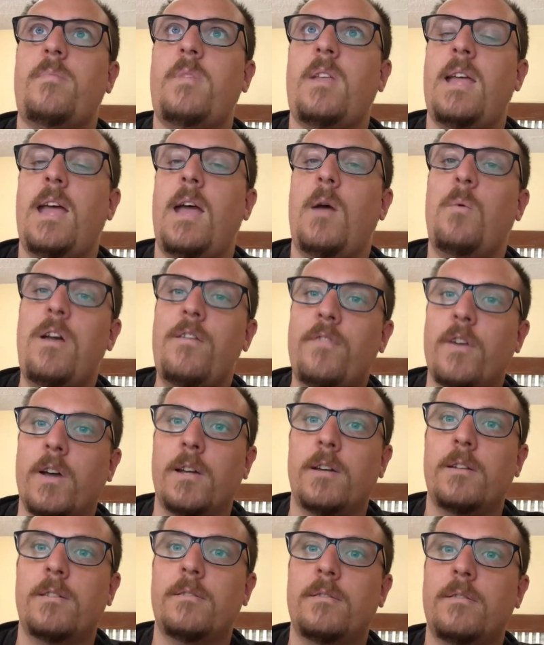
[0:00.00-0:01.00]

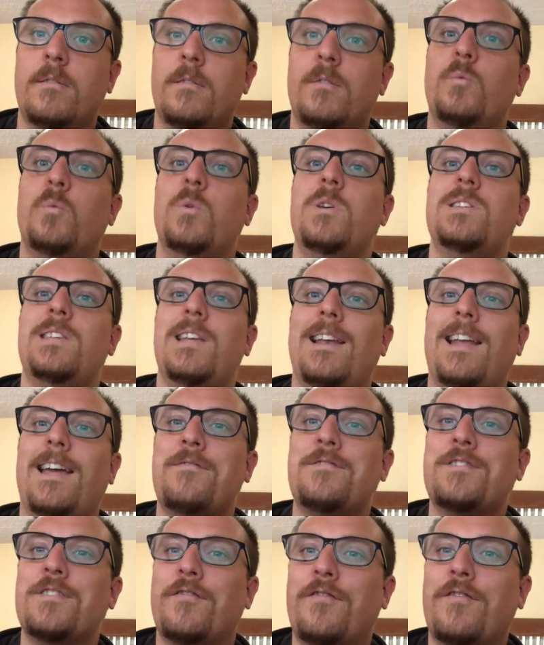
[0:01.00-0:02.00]
However, we still
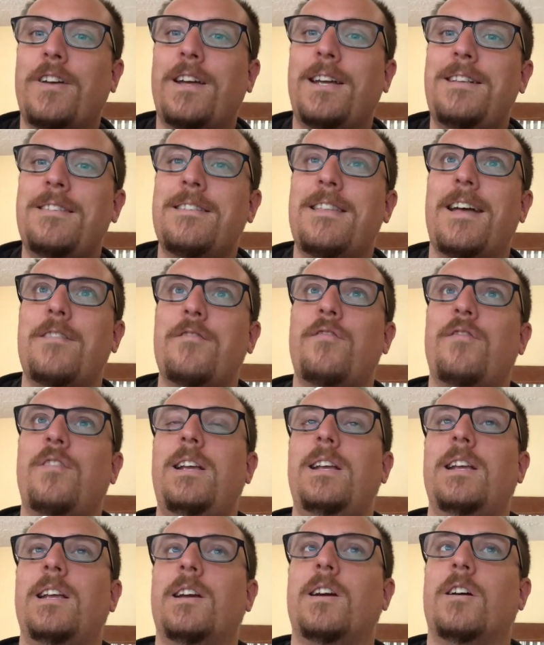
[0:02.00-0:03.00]
have to fight that
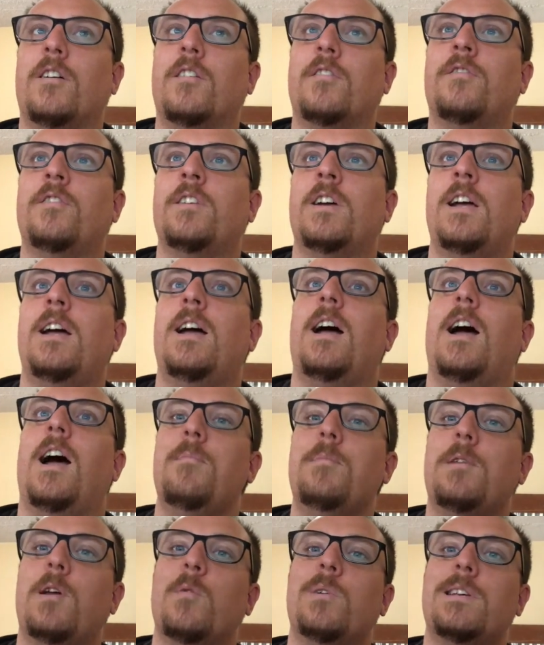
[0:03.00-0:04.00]
feeling of,
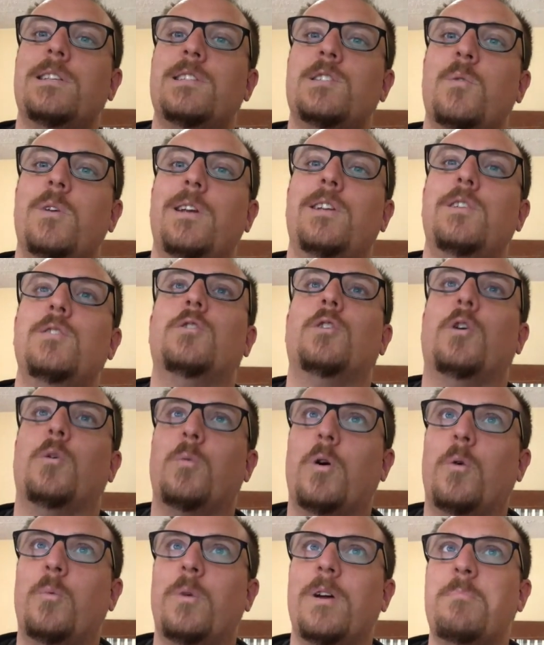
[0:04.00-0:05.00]
I'm going to ignore
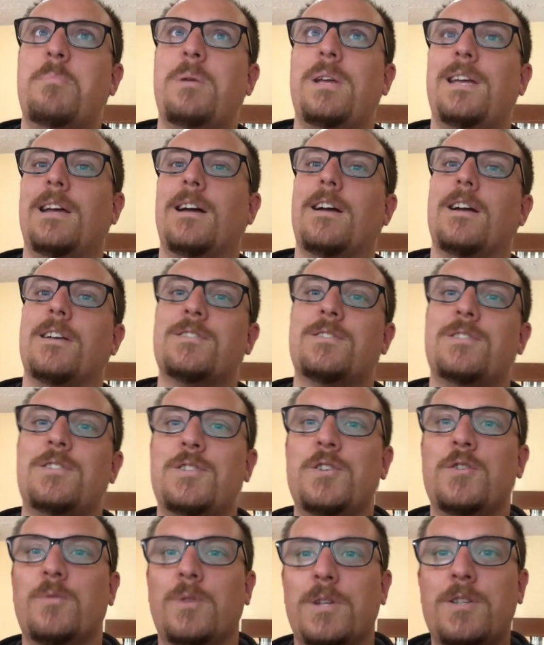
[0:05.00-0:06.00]
what we're being asked to
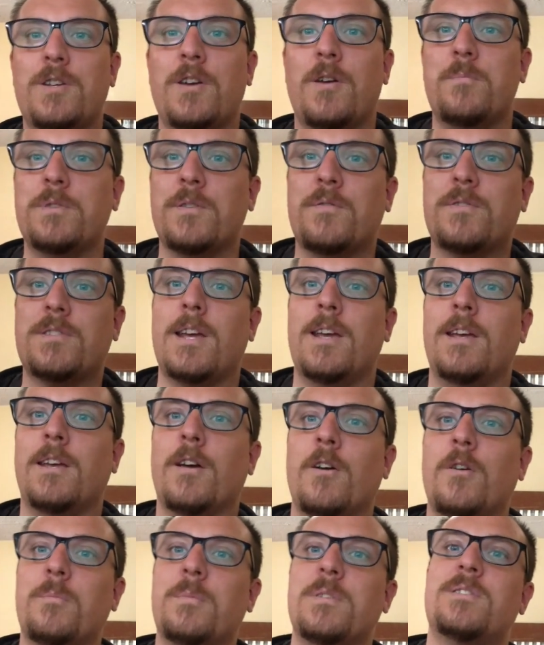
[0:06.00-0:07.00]
do in terms of staying
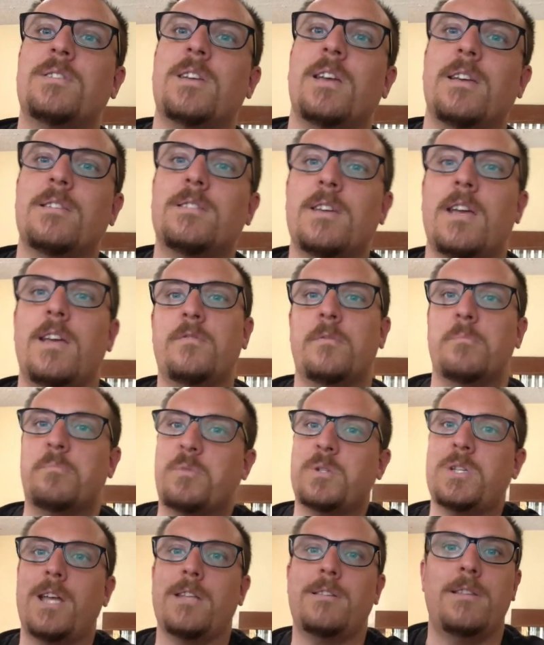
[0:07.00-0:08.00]
home and staying safe and
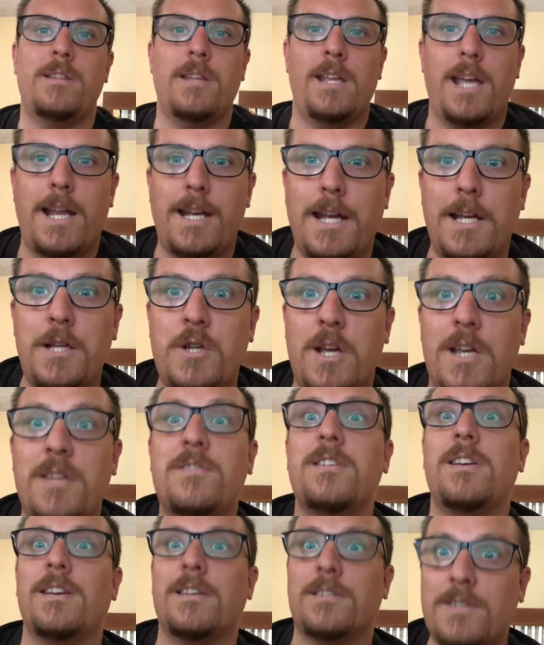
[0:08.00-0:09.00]
protecting the
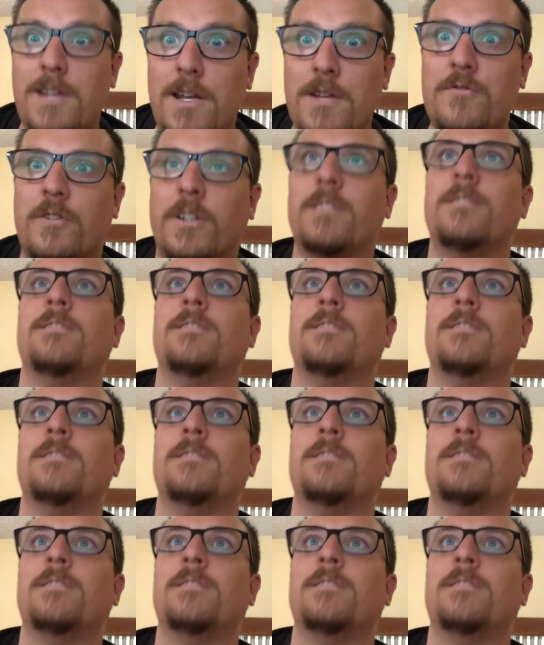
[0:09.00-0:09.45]
NHS, etc.